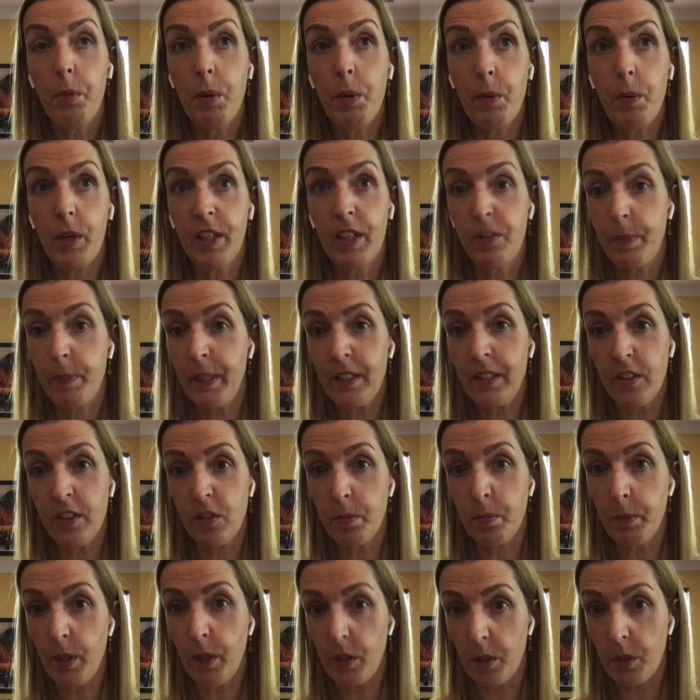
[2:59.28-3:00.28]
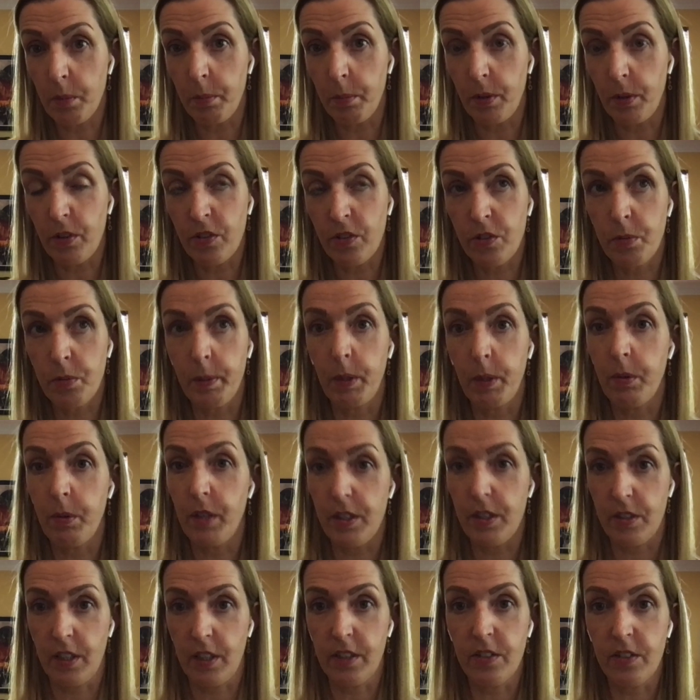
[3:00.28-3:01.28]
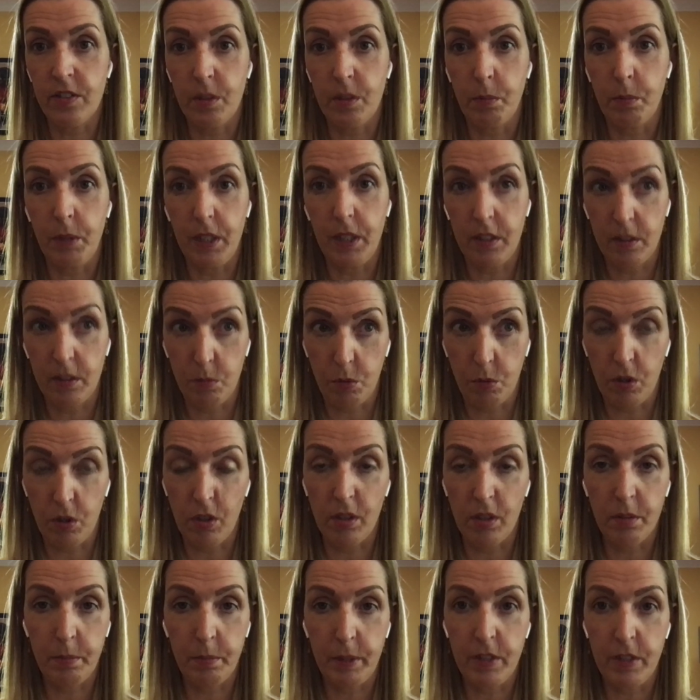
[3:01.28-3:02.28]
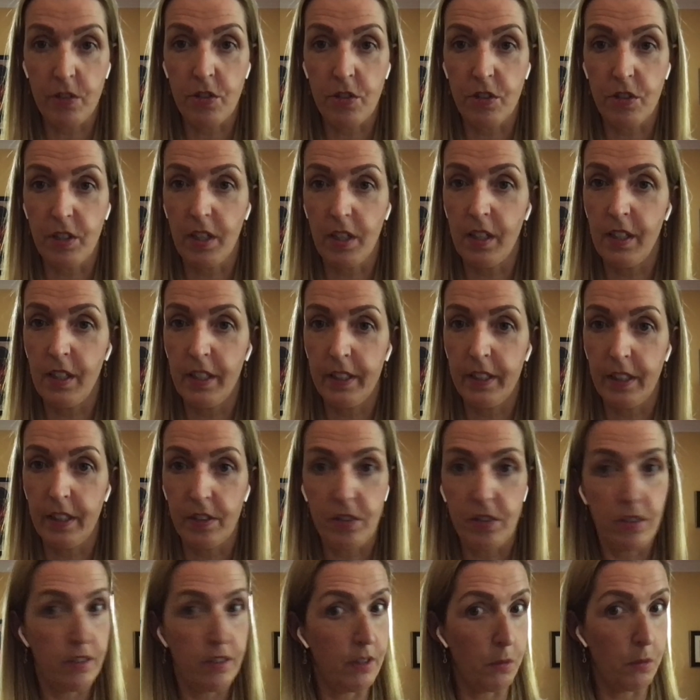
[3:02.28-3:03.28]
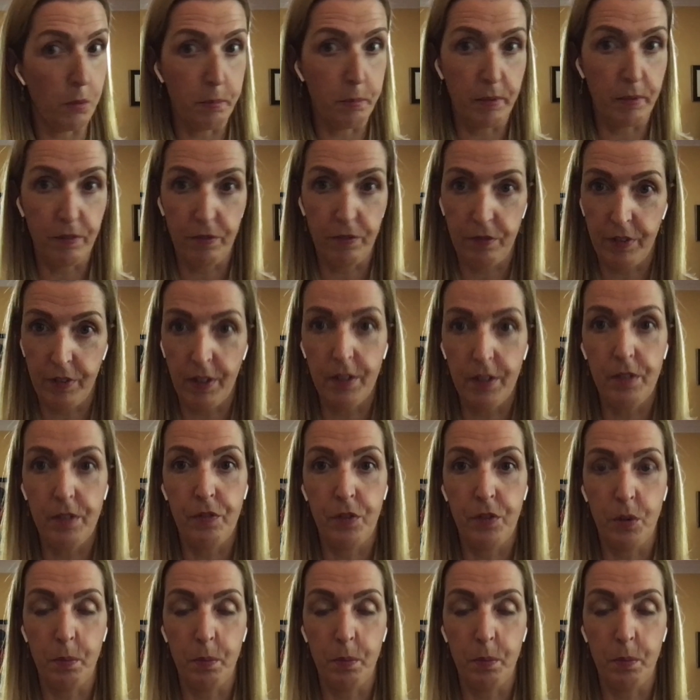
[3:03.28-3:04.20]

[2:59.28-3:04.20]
we were expecting small numbers, to be quite honest, and we did warn Minister Donnelly that there would be very